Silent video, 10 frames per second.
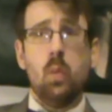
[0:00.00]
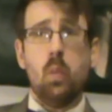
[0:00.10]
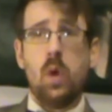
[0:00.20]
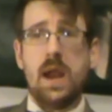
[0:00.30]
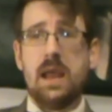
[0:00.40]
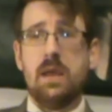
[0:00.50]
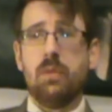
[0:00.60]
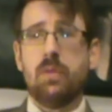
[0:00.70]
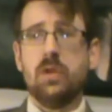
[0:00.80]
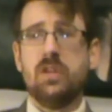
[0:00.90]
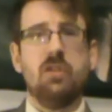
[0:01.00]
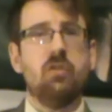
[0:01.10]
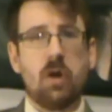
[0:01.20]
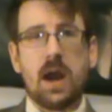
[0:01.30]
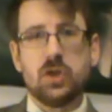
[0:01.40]
with
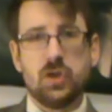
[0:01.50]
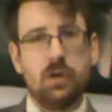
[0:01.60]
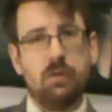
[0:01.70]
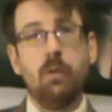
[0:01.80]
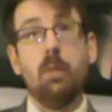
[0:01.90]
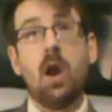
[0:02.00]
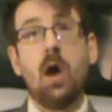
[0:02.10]
distractions from the